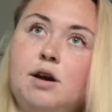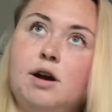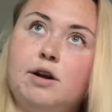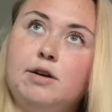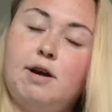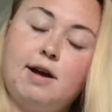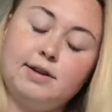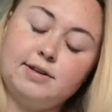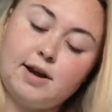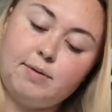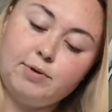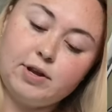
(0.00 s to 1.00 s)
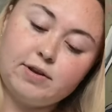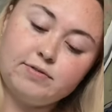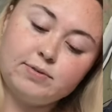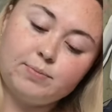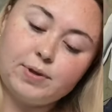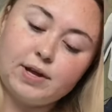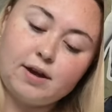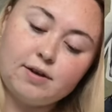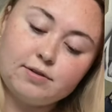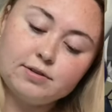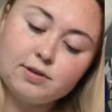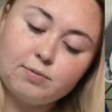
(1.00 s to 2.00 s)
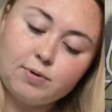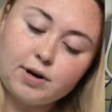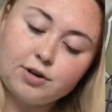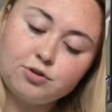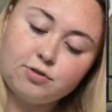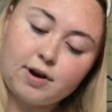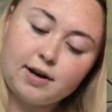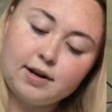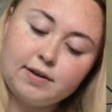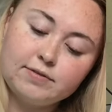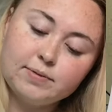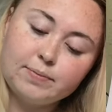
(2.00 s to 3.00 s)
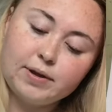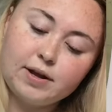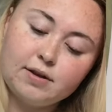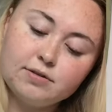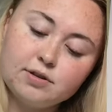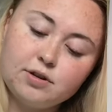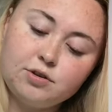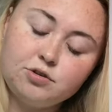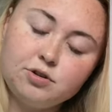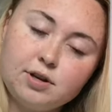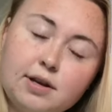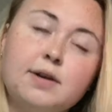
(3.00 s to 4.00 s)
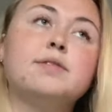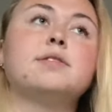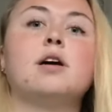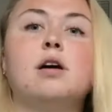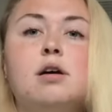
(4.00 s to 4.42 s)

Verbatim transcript: all right, time to give something else. And when I try to give something else, it usually gives